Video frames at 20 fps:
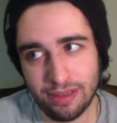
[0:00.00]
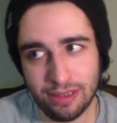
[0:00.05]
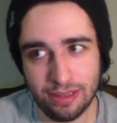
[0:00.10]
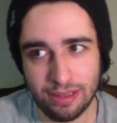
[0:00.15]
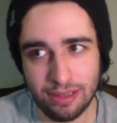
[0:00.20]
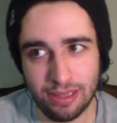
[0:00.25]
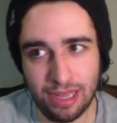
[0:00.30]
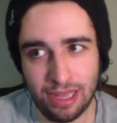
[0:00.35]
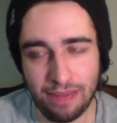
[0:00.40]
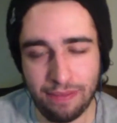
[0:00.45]

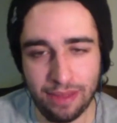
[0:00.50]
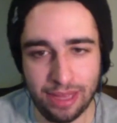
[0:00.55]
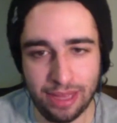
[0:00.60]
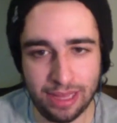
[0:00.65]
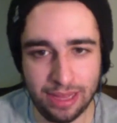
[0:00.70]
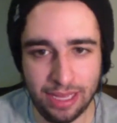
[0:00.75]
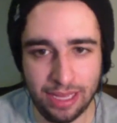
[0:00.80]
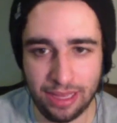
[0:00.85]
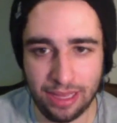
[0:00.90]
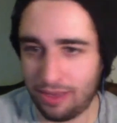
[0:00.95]
I feel like
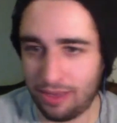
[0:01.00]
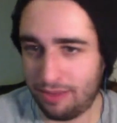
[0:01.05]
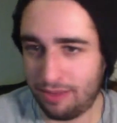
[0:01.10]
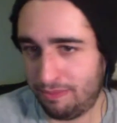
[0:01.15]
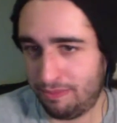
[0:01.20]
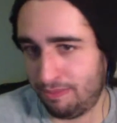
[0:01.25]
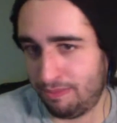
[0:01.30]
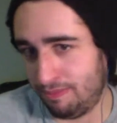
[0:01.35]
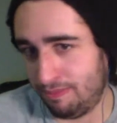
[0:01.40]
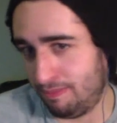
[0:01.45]
Layla.
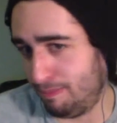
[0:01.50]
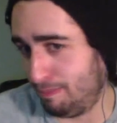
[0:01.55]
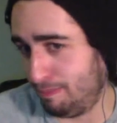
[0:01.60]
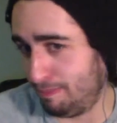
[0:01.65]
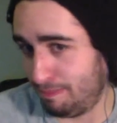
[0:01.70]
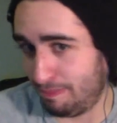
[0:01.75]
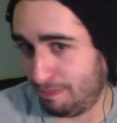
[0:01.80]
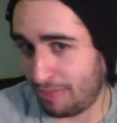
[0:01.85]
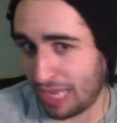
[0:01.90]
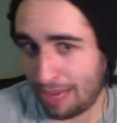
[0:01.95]

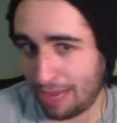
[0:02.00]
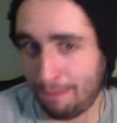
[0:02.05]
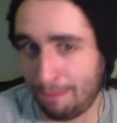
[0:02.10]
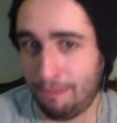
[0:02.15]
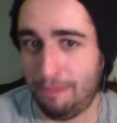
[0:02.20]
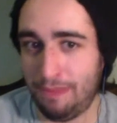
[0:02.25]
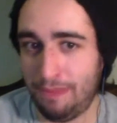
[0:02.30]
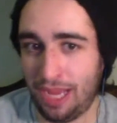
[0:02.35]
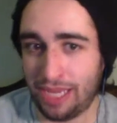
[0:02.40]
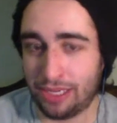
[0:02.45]

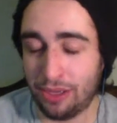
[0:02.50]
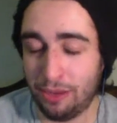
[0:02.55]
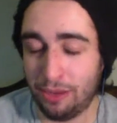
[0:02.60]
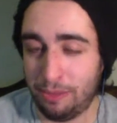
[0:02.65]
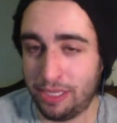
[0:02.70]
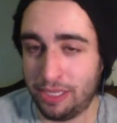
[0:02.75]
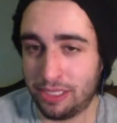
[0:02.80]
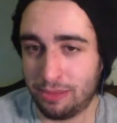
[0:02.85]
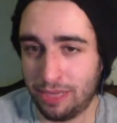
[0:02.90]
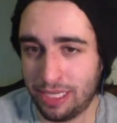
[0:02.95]
I could have
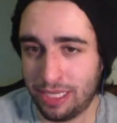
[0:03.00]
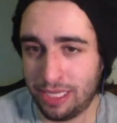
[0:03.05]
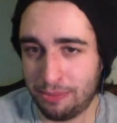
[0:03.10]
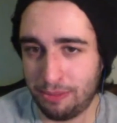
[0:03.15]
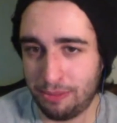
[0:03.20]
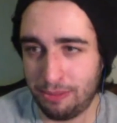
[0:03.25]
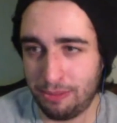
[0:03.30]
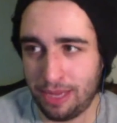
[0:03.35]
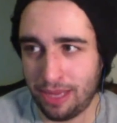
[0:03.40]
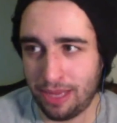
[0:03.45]
been swayed to
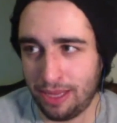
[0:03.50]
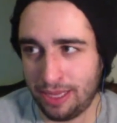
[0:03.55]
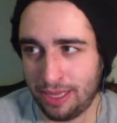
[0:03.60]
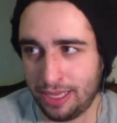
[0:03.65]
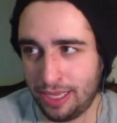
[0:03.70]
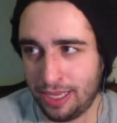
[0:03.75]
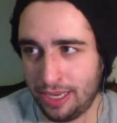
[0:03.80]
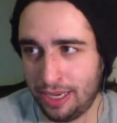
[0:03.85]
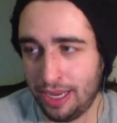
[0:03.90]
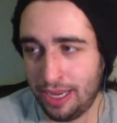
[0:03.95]
put
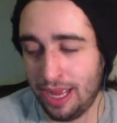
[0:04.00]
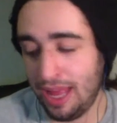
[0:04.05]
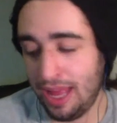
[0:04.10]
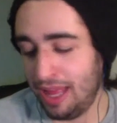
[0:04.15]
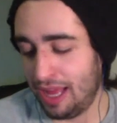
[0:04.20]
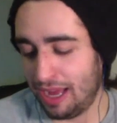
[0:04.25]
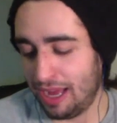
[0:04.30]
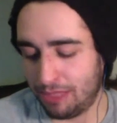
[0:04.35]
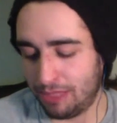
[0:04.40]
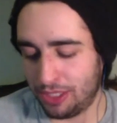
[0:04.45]
Layla in.
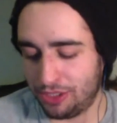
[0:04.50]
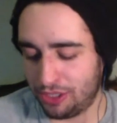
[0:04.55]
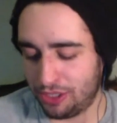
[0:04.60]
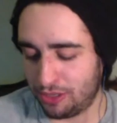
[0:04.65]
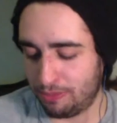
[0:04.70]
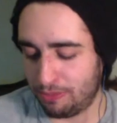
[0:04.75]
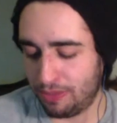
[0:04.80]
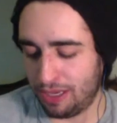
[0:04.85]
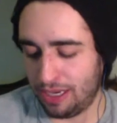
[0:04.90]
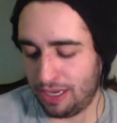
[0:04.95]
I'm not sure,
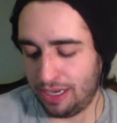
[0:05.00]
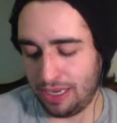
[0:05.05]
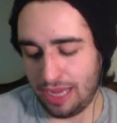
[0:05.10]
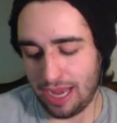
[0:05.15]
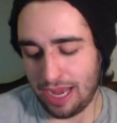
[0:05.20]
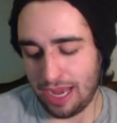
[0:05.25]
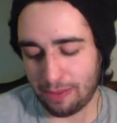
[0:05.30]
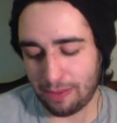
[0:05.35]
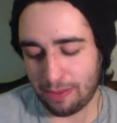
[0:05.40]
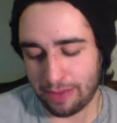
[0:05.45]
but
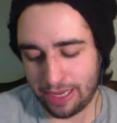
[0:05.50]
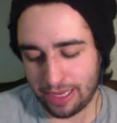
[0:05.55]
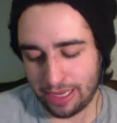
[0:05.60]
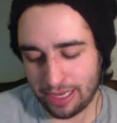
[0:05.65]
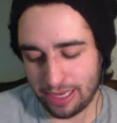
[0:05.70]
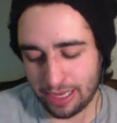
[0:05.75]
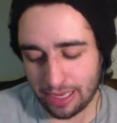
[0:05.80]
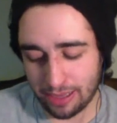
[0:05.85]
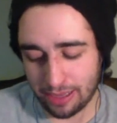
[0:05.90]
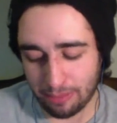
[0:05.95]
anyway,
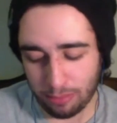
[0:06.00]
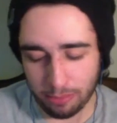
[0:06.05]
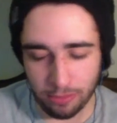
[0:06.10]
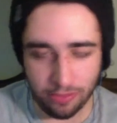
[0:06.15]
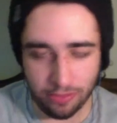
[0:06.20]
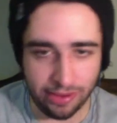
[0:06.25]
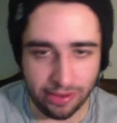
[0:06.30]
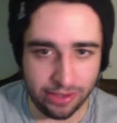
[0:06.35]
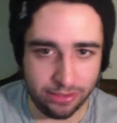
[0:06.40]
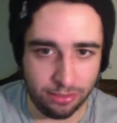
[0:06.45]
we move
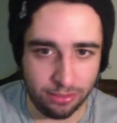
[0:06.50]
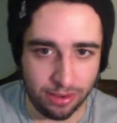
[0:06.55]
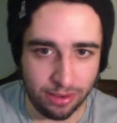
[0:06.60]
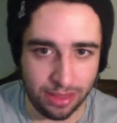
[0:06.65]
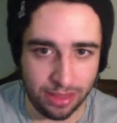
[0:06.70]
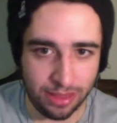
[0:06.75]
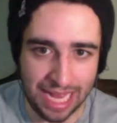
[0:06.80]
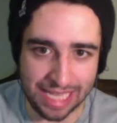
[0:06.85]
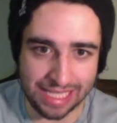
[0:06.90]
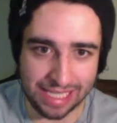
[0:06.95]
on to our
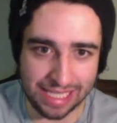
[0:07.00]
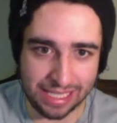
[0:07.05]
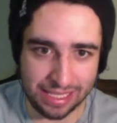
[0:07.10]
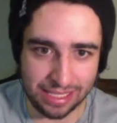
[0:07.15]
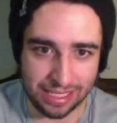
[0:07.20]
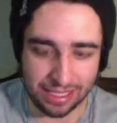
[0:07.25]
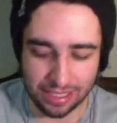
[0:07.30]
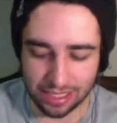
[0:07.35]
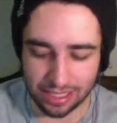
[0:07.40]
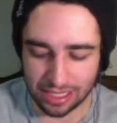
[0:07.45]
last
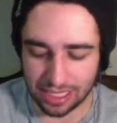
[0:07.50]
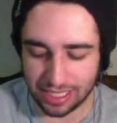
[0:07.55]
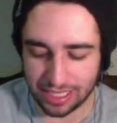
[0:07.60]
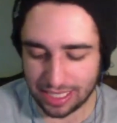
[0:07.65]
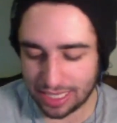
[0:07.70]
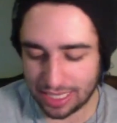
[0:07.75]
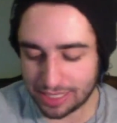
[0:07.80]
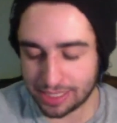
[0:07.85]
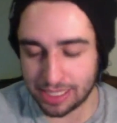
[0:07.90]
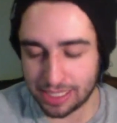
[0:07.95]

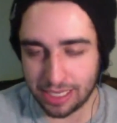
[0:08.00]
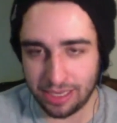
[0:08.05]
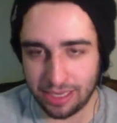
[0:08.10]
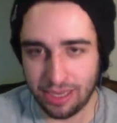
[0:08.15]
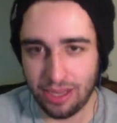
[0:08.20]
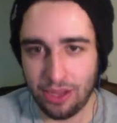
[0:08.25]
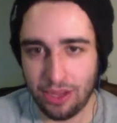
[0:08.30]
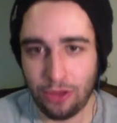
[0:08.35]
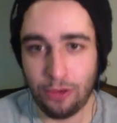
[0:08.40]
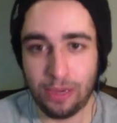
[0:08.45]
contestant
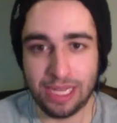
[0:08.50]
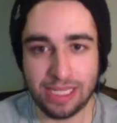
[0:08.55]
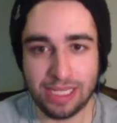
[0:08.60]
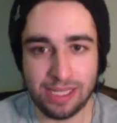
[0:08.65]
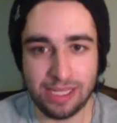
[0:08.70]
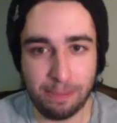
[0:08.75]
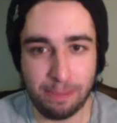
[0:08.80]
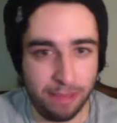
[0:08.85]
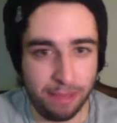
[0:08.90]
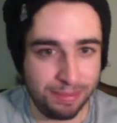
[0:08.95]
who gets the
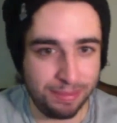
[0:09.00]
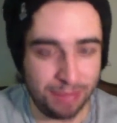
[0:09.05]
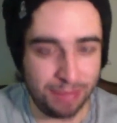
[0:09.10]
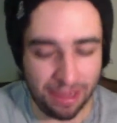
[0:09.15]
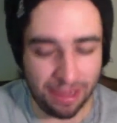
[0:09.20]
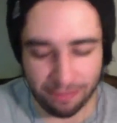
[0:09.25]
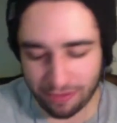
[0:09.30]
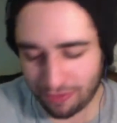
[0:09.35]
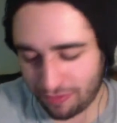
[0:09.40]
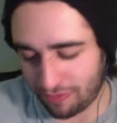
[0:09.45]
pimp
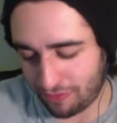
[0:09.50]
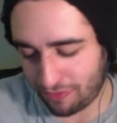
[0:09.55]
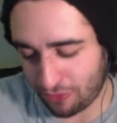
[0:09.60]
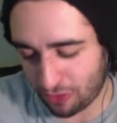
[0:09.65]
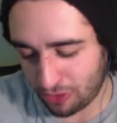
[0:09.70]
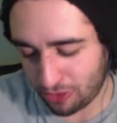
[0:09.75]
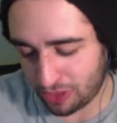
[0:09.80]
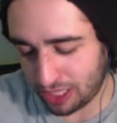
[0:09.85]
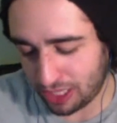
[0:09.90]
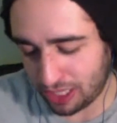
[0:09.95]
spot
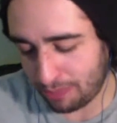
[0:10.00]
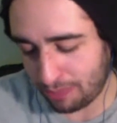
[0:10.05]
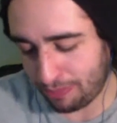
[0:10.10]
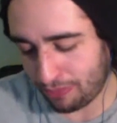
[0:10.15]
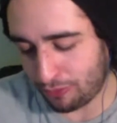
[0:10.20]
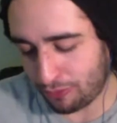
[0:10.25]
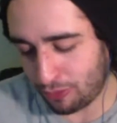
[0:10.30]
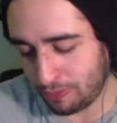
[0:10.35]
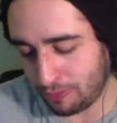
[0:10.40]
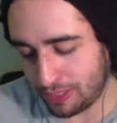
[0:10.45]
for the
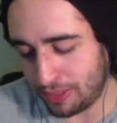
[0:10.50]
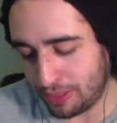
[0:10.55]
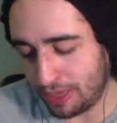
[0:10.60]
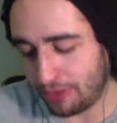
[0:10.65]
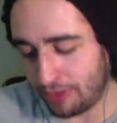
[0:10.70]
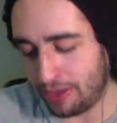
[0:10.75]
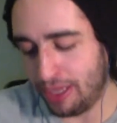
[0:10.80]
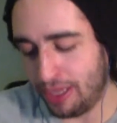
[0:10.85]
performance round.